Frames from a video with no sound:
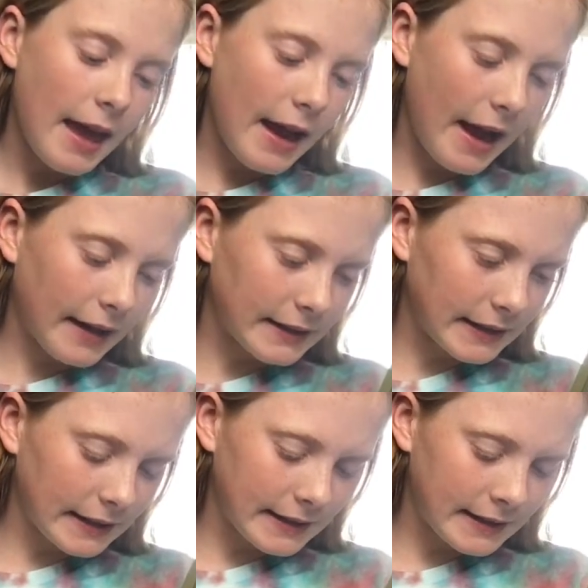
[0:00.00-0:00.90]
and
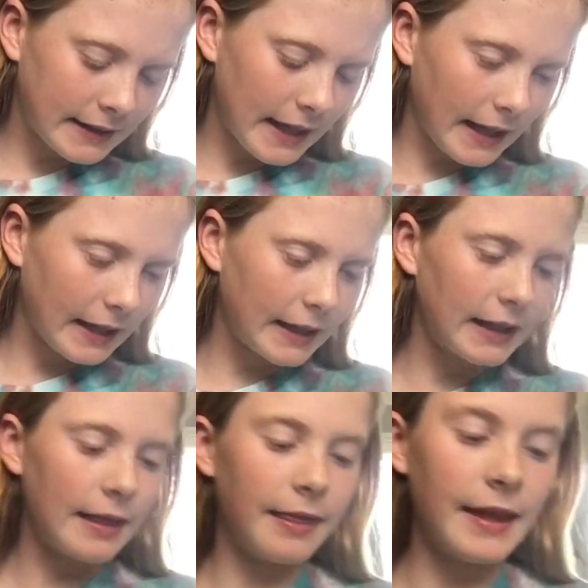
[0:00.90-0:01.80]
I think
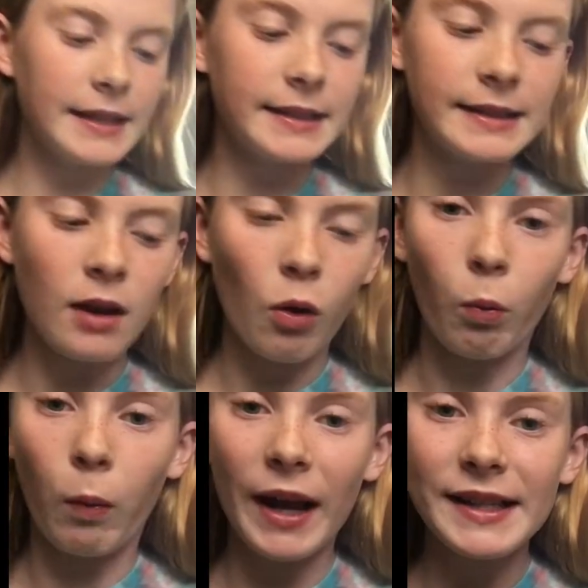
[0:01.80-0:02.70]
this
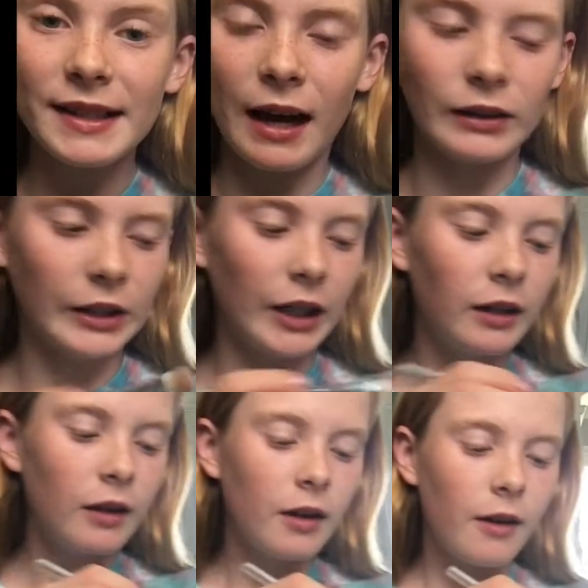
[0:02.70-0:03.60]
white color
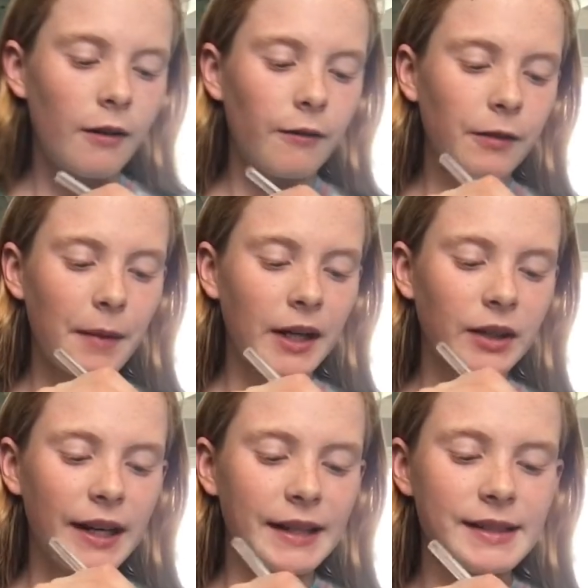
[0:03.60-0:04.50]
for my
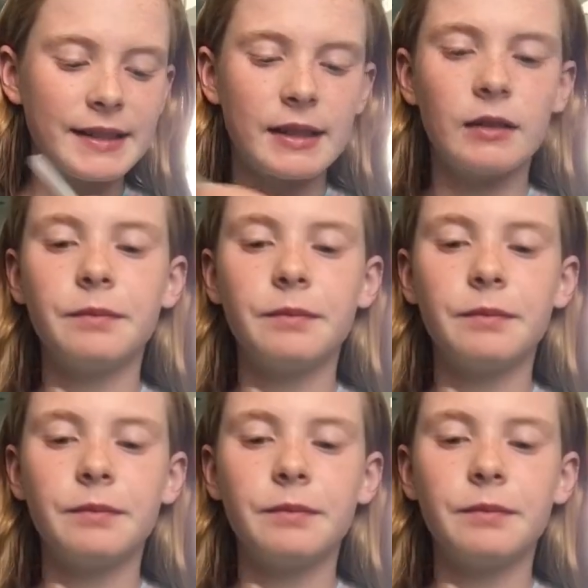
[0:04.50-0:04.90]
crease.